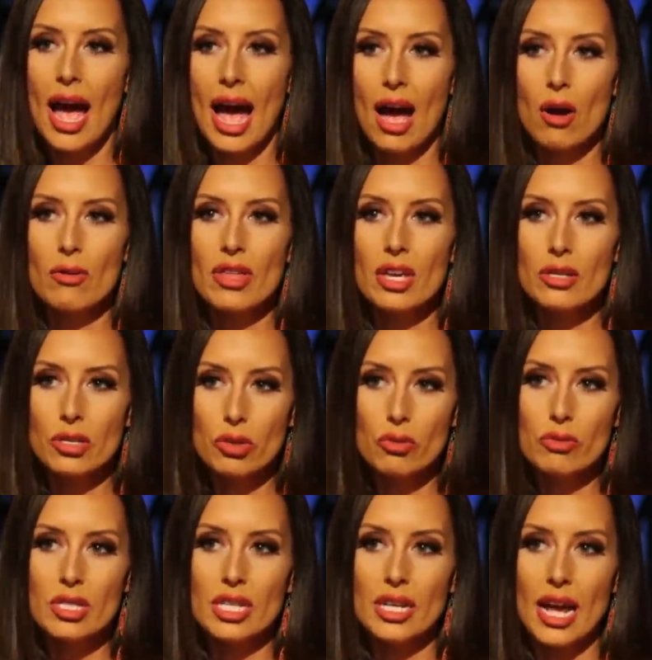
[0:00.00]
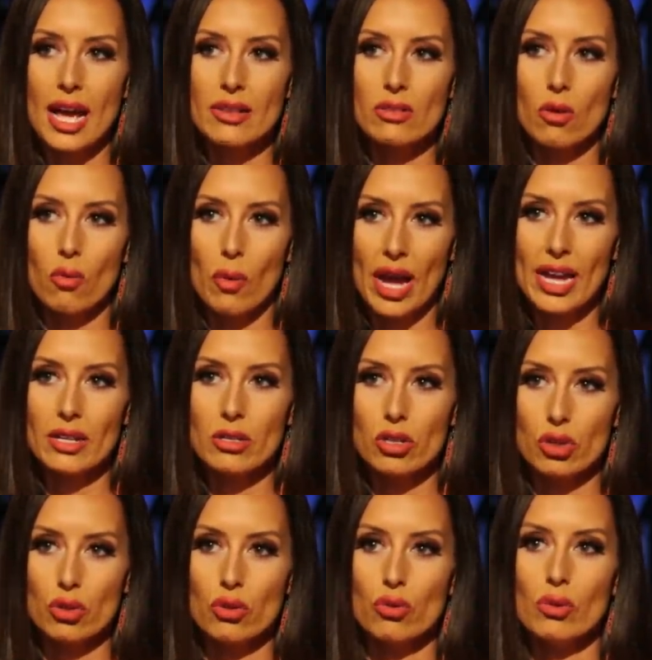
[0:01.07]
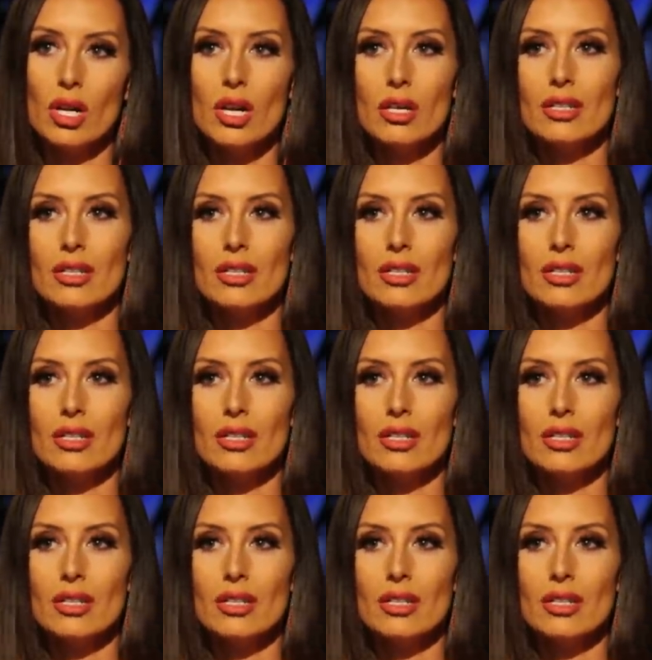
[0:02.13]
how they use it as a way to